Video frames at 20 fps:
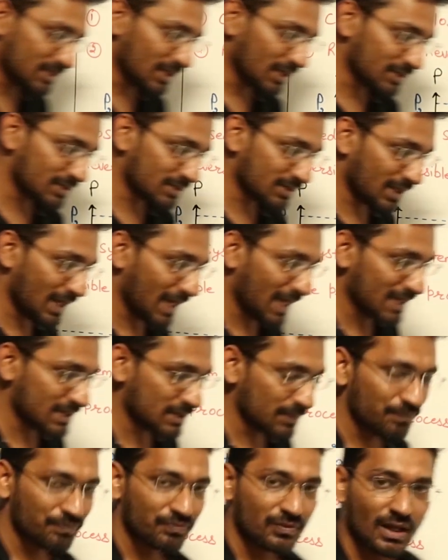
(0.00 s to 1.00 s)
the
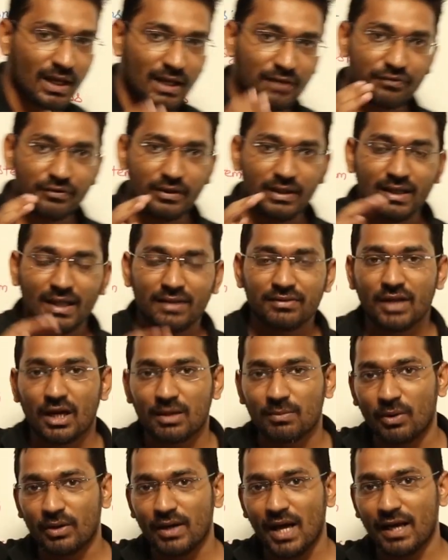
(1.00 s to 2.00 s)
case, if in a
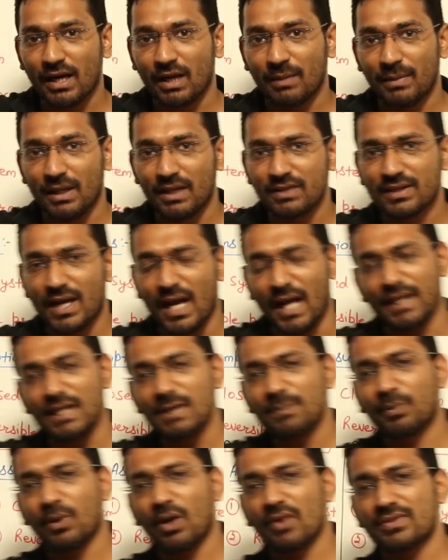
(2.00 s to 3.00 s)
thermodynamics
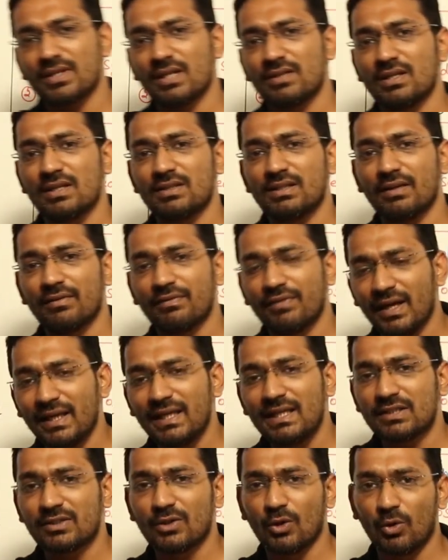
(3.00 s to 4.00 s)
any process is a
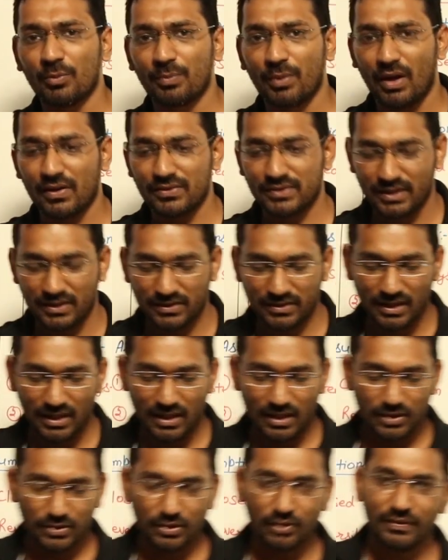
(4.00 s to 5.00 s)
very slow process, so